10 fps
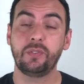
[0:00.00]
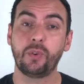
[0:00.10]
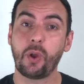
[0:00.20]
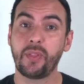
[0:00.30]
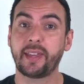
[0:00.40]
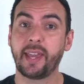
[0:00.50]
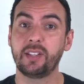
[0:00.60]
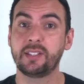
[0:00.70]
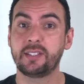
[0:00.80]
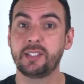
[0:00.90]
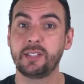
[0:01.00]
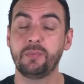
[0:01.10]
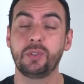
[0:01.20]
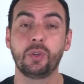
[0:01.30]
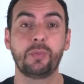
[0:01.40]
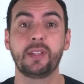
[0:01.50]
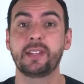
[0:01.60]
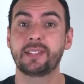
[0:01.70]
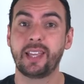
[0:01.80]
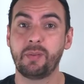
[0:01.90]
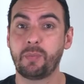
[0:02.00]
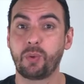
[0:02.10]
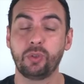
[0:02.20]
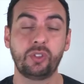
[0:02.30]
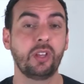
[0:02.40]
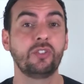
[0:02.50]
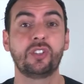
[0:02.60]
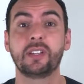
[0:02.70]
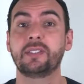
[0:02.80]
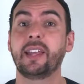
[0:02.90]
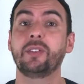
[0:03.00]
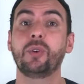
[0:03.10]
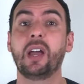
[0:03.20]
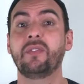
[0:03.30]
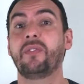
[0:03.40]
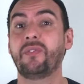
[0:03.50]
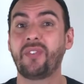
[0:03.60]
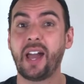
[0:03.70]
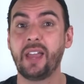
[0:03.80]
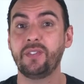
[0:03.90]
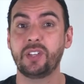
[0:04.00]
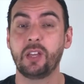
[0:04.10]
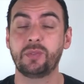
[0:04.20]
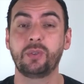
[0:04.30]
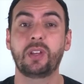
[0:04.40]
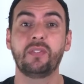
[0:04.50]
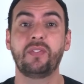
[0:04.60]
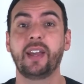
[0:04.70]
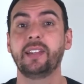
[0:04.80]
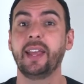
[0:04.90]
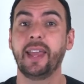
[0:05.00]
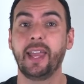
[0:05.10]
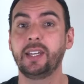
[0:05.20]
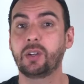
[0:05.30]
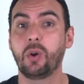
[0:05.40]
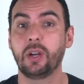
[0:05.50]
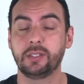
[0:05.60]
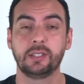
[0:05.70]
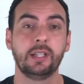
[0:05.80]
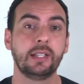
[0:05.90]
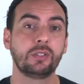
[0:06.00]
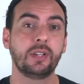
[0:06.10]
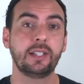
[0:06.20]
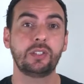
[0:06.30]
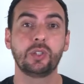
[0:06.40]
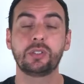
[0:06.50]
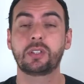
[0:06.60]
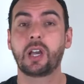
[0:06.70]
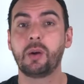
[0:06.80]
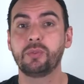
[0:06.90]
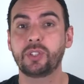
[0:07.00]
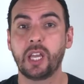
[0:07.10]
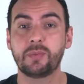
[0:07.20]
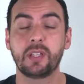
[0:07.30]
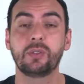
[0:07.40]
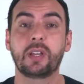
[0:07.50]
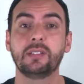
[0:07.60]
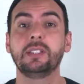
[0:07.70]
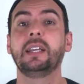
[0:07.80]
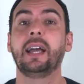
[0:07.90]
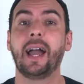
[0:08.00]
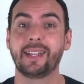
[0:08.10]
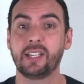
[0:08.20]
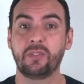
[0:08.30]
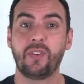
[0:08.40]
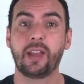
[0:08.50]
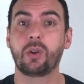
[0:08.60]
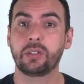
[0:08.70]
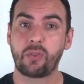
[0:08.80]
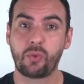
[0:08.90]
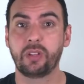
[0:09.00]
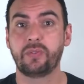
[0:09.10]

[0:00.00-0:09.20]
you know the caged system, you'll be the same approach, just then you have 5 shapes that you can find any chords. So let's use common shapes that you can identify chords throughout the